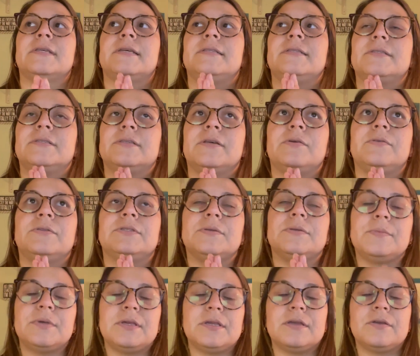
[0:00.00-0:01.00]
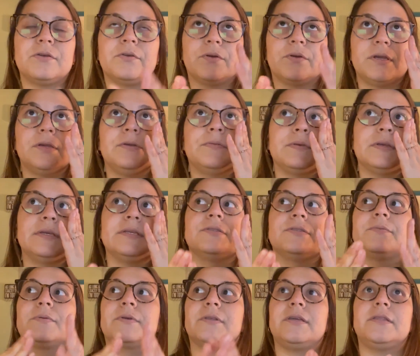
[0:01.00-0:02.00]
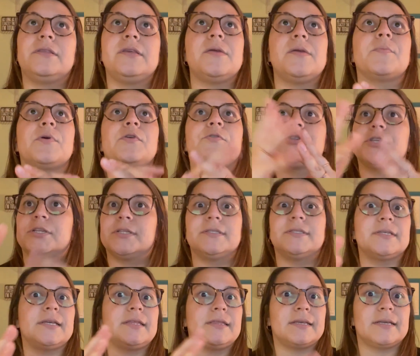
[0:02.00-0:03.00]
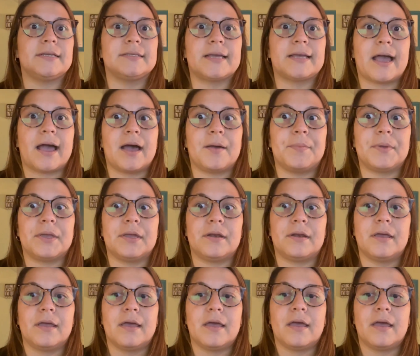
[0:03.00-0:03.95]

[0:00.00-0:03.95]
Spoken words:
And so to me, grief is really the emotions and things that happen